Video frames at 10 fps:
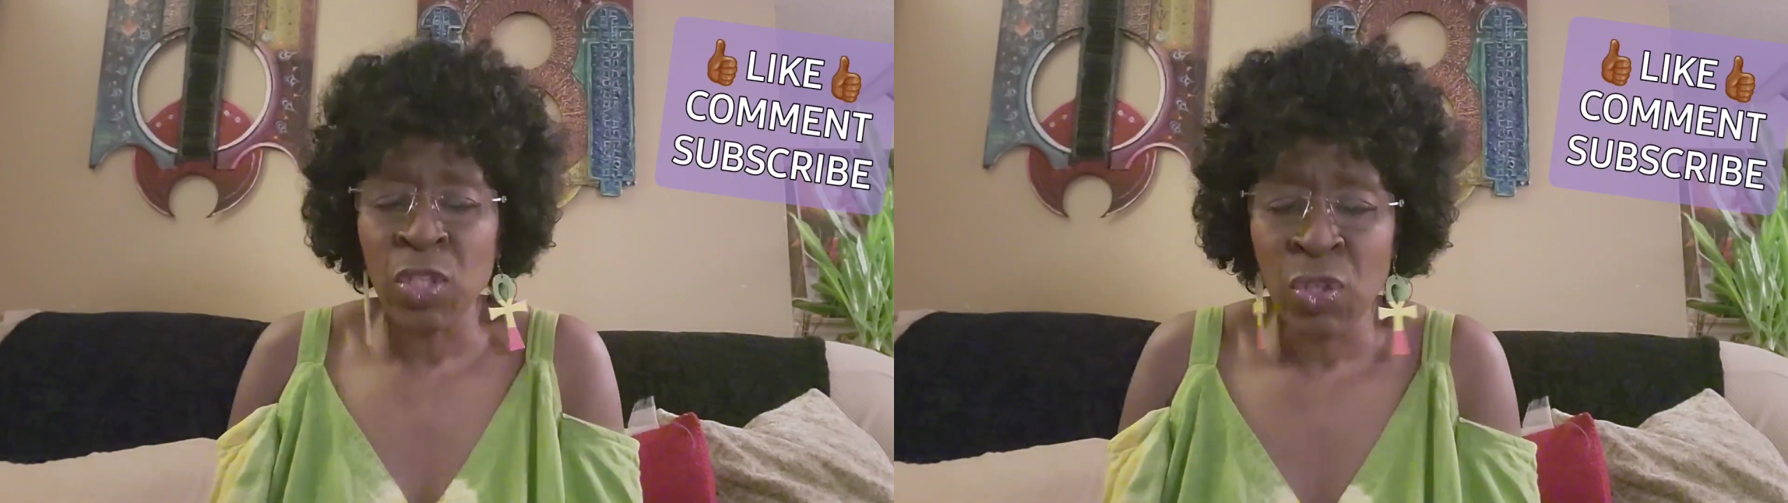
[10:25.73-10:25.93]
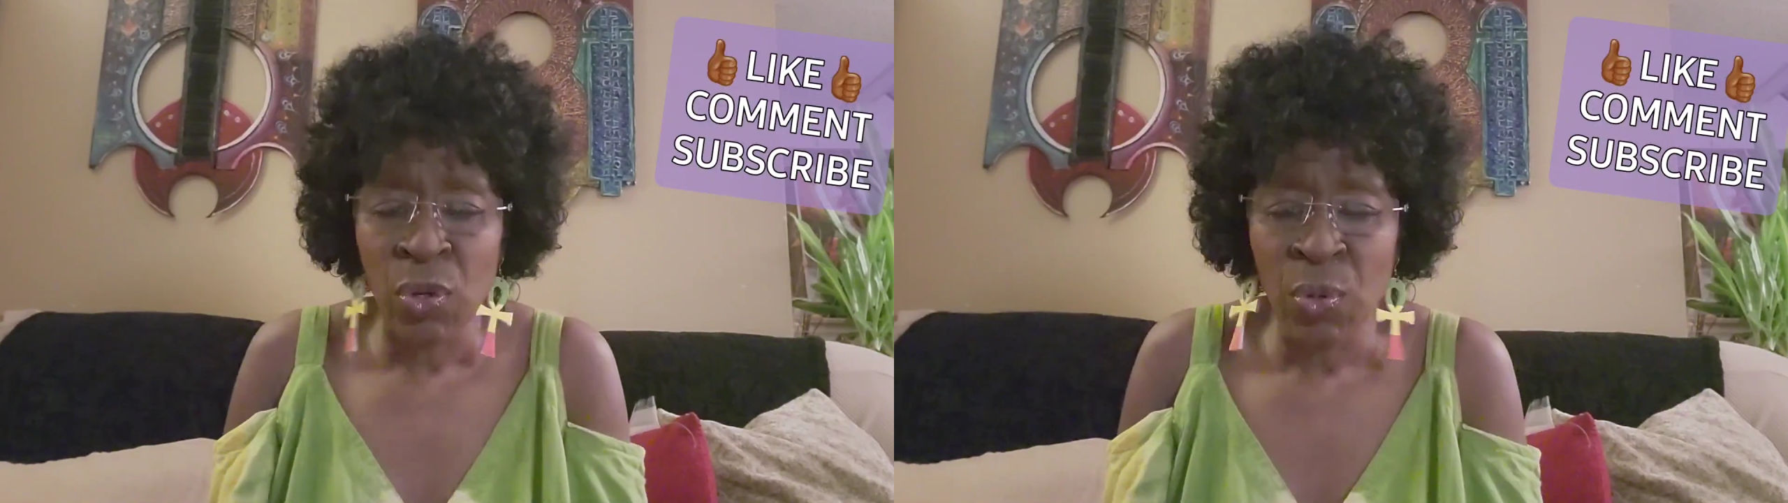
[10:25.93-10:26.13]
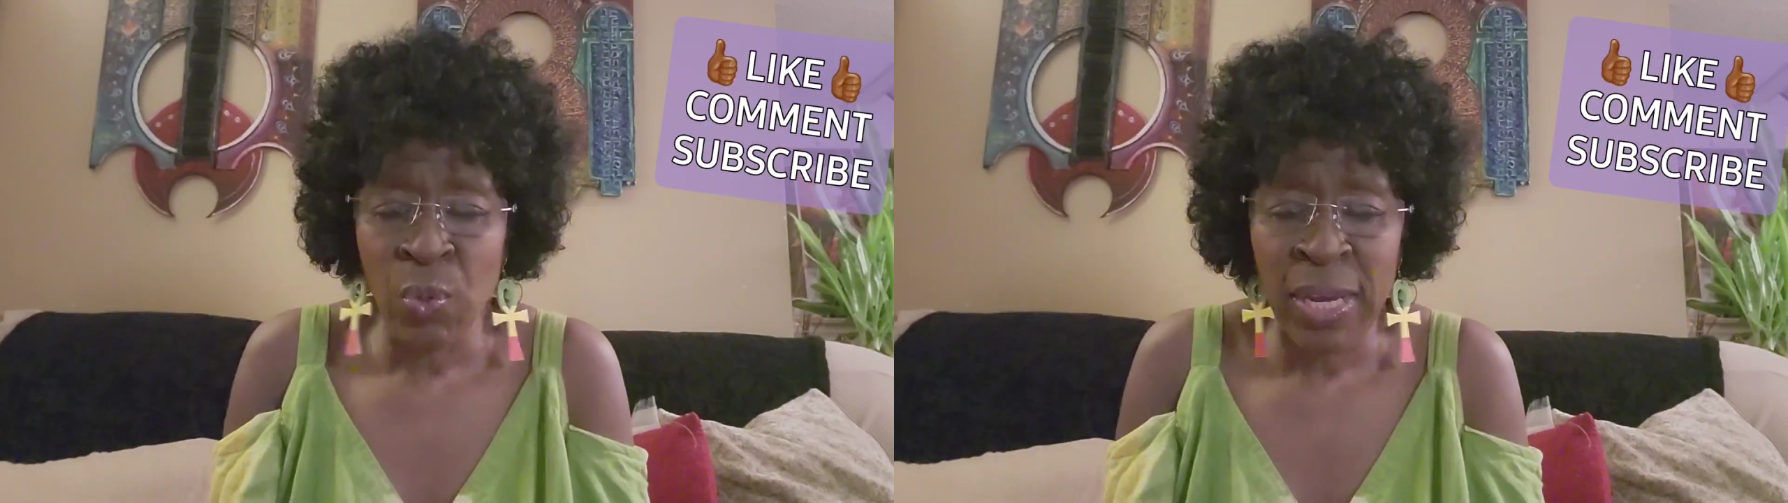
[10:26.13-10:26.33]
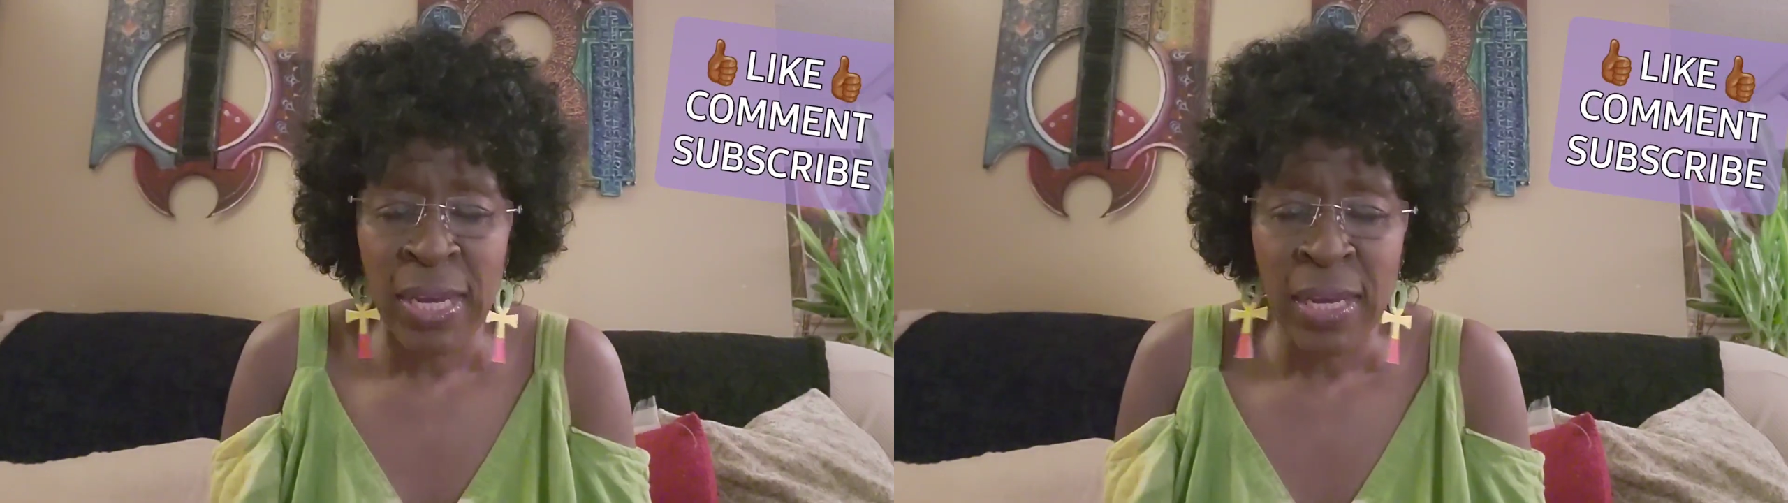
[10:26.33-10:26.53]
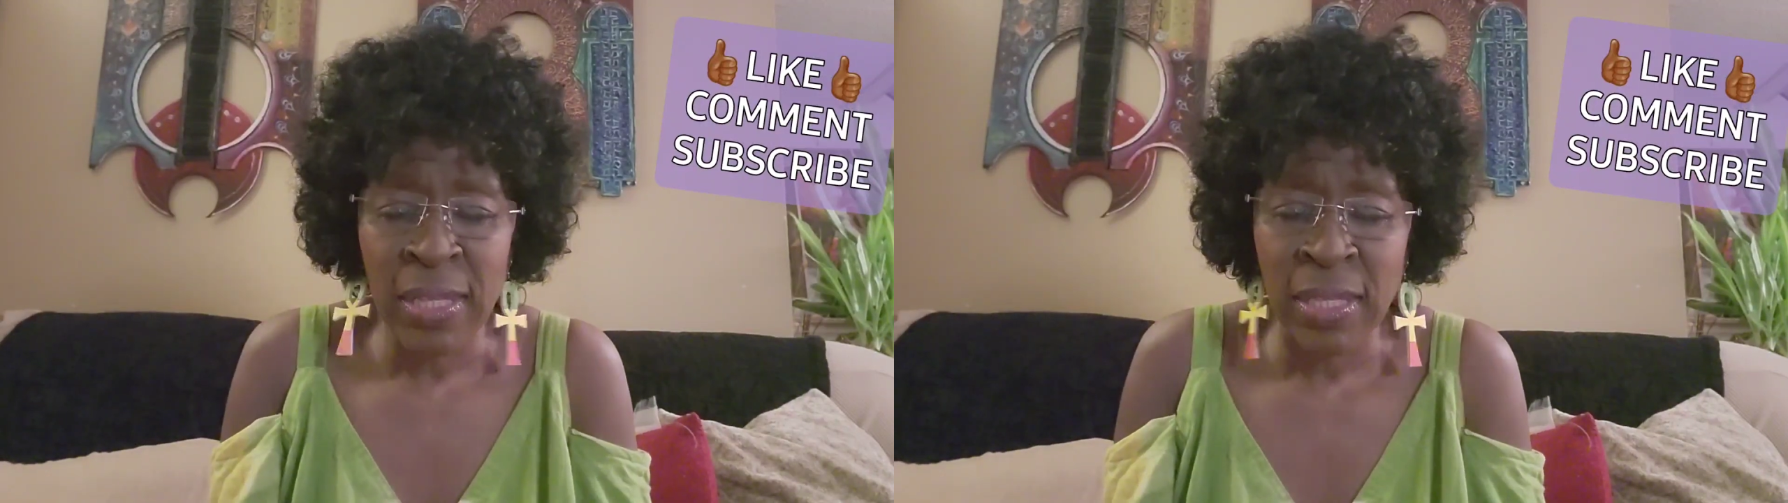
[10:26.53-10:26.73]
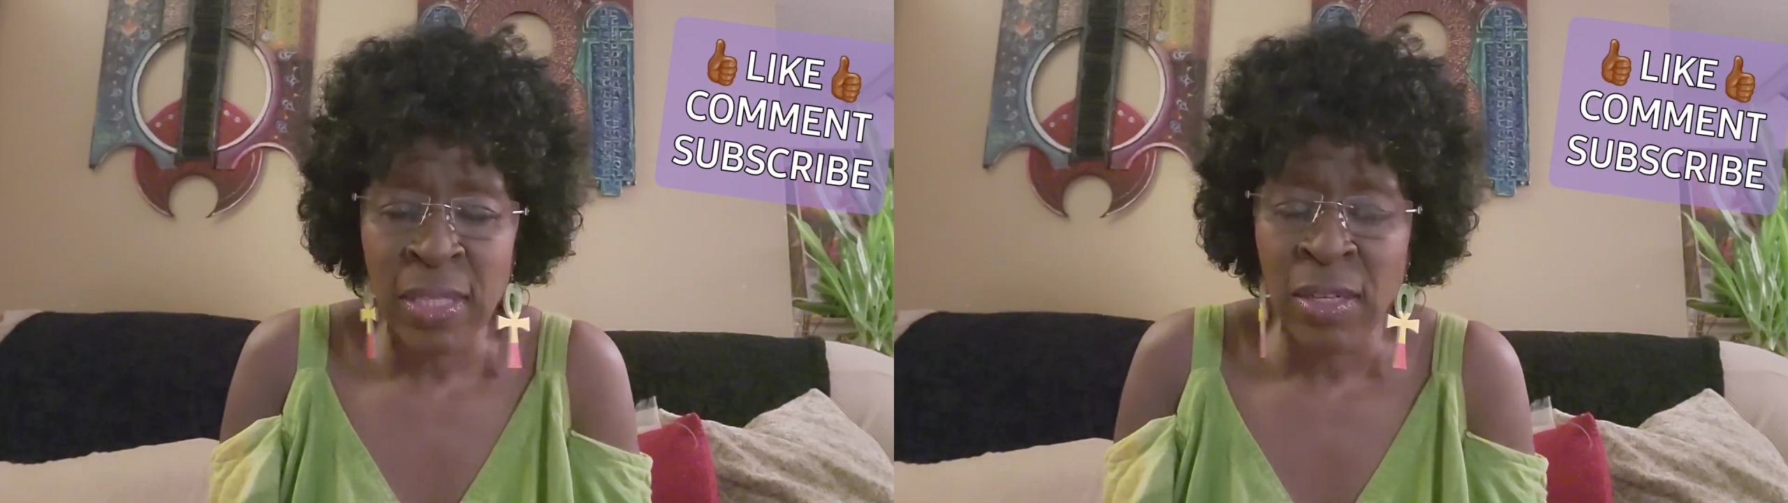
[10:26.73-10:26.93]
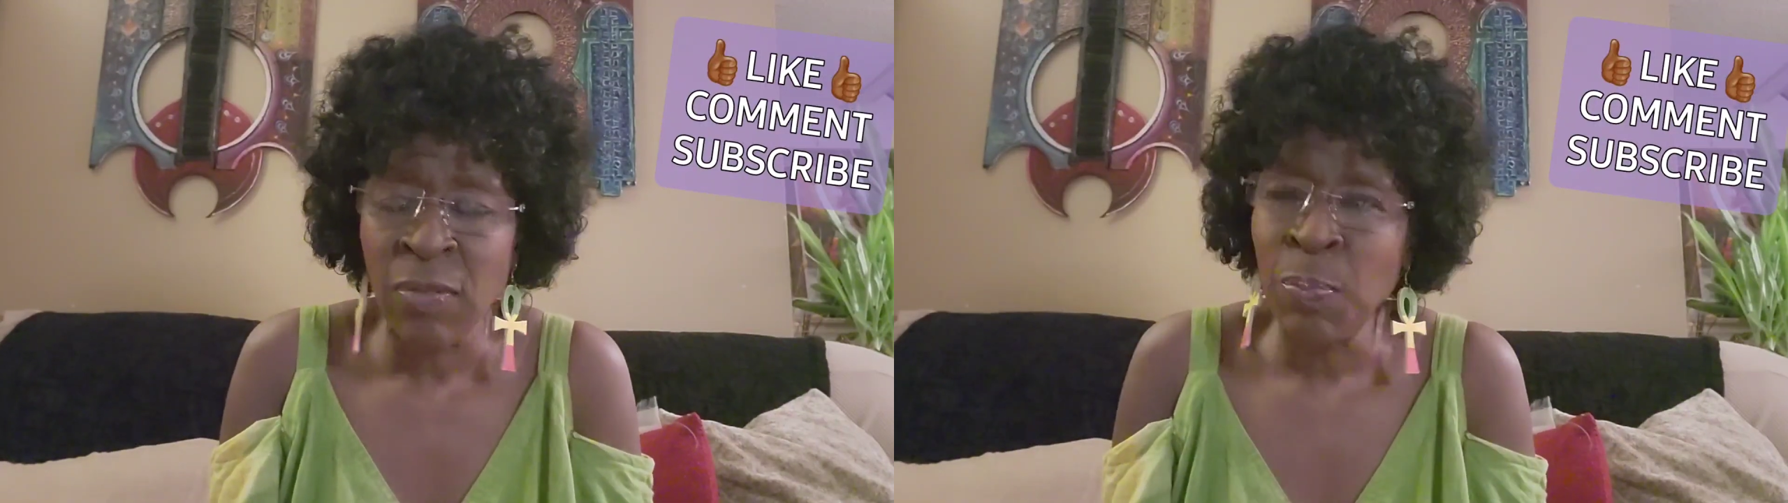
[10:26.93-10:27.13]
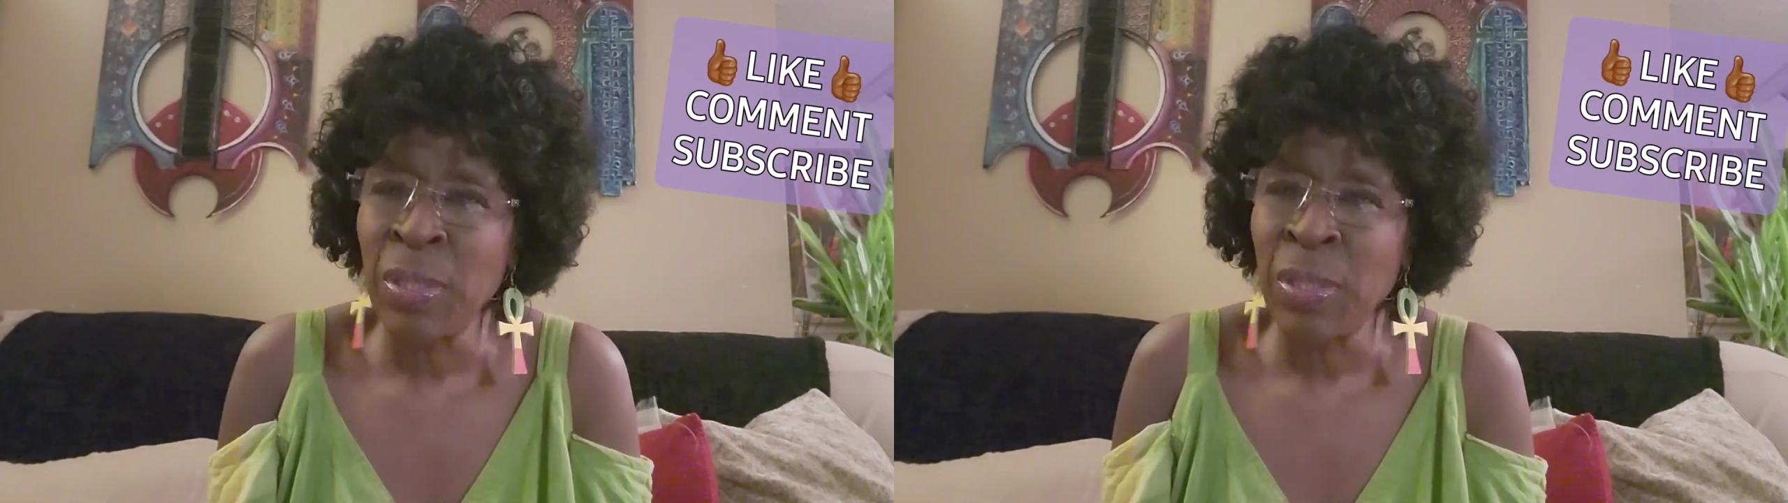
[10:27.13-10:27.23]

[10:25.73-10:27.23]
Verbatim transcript: certain ways and stuff.